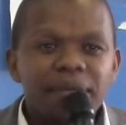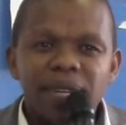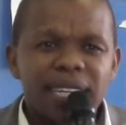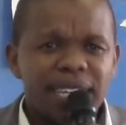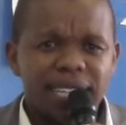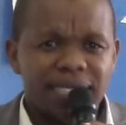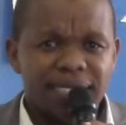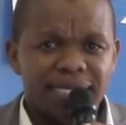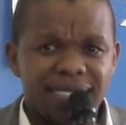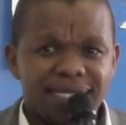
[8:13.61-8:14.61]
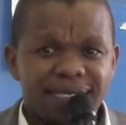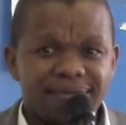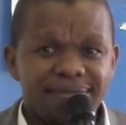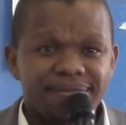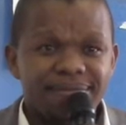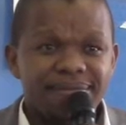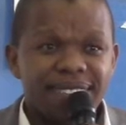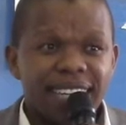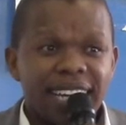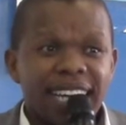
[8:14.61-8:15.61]
my rest.
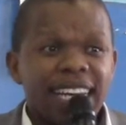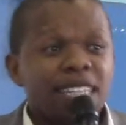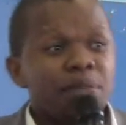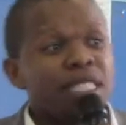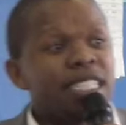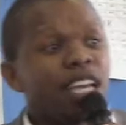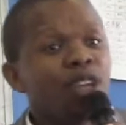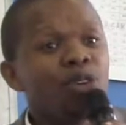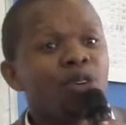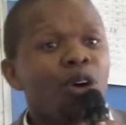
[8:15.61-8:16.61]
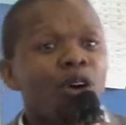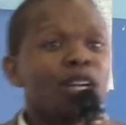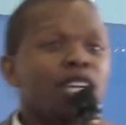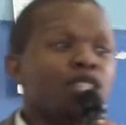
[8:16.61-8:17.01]
Let me tell you, only